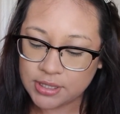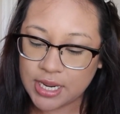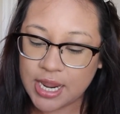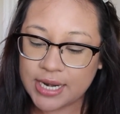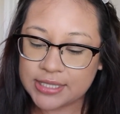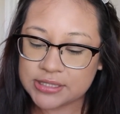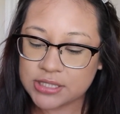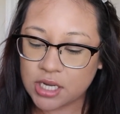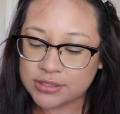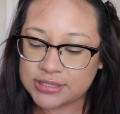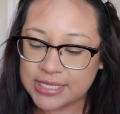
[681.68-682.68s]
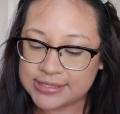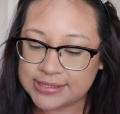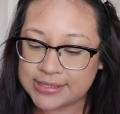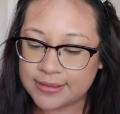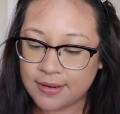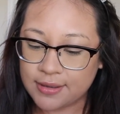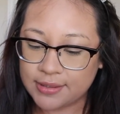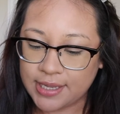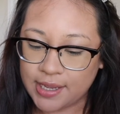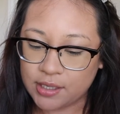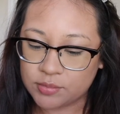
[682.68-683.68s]
and it's not tested on
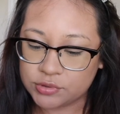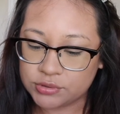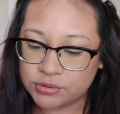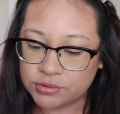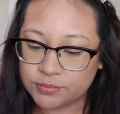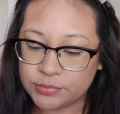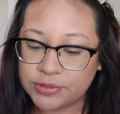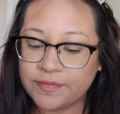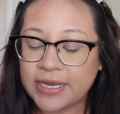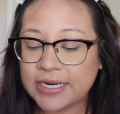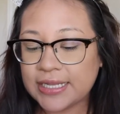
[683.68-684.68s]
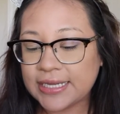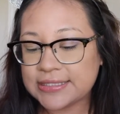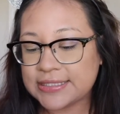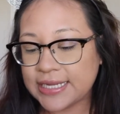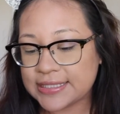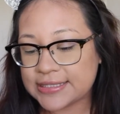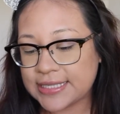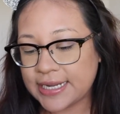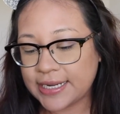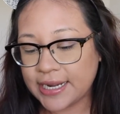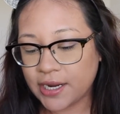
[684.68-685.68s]
animals. Revitalize next
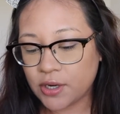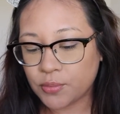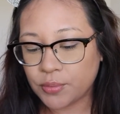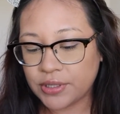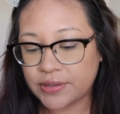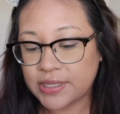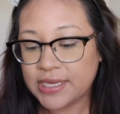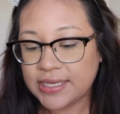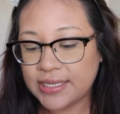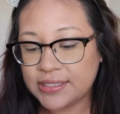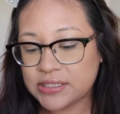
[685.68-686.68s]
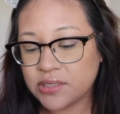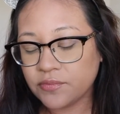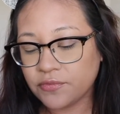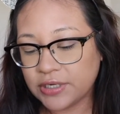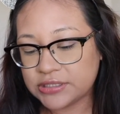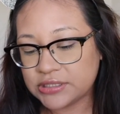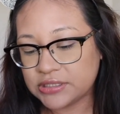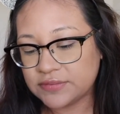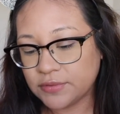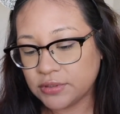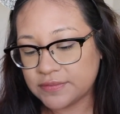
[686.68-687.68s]
day hair with instant
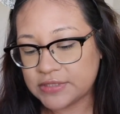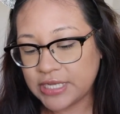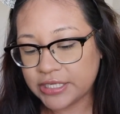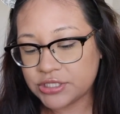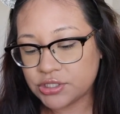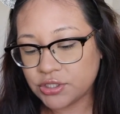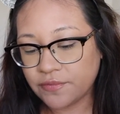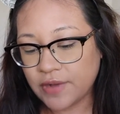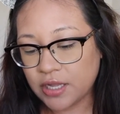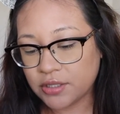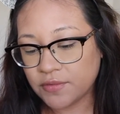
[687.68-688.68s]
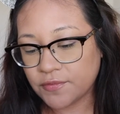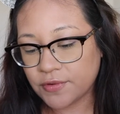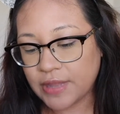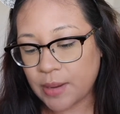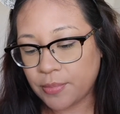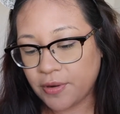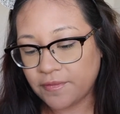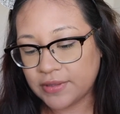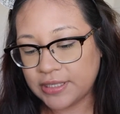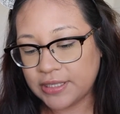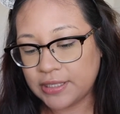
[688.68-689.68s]
freshness, full of texture, volume for that
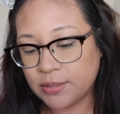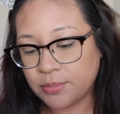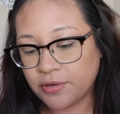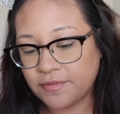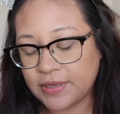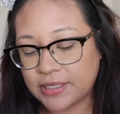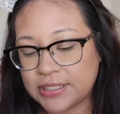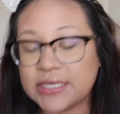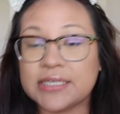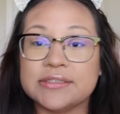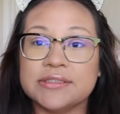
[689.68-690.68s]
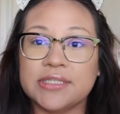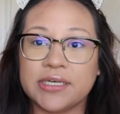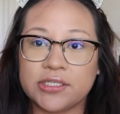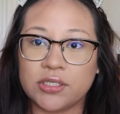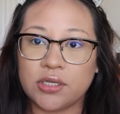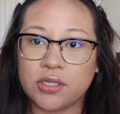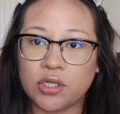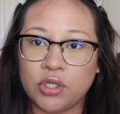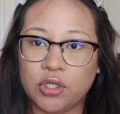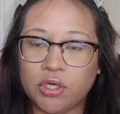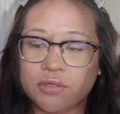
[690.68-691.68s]
perfectly imperfect, undone
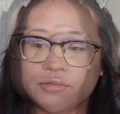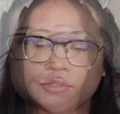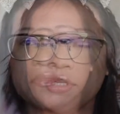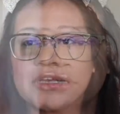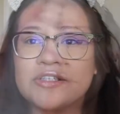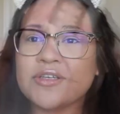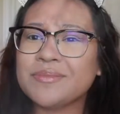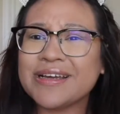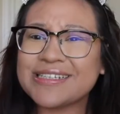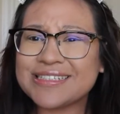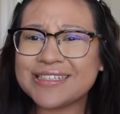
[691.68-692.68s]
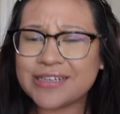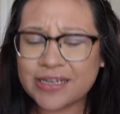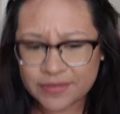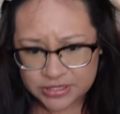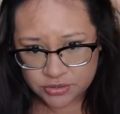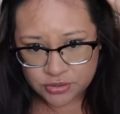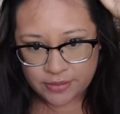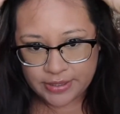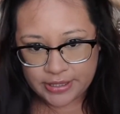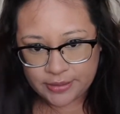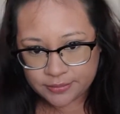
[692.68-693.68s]
look. So I'm actually gonna give this a try
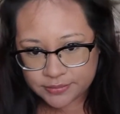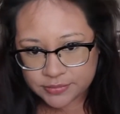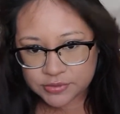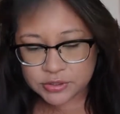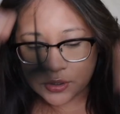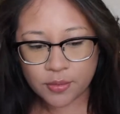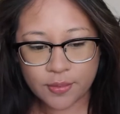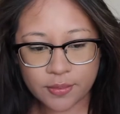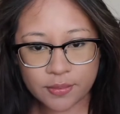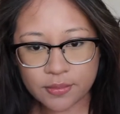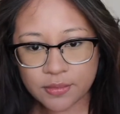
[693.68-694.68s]
right now. So